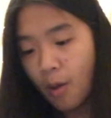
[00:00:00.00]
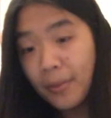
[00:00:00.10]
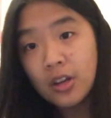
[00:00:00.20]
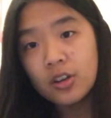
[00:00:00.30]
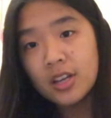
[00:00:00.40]

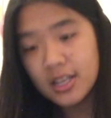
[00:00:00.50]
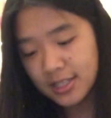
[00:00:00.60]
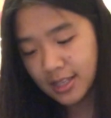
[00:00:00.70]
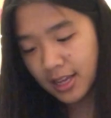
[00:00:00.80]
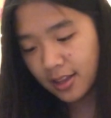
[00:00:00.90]
my
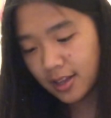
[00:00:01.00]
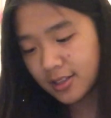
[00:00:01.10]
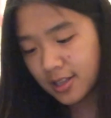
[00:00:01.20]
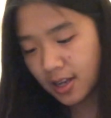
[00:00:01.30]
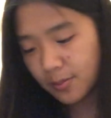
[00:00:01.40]
goodness, they
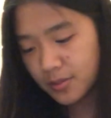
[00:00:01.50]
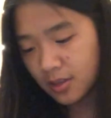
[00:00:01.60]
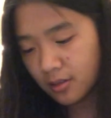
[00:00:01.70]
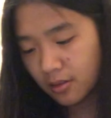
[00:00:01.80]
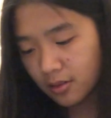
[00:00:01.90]
taped
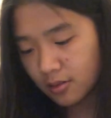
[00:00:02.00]
it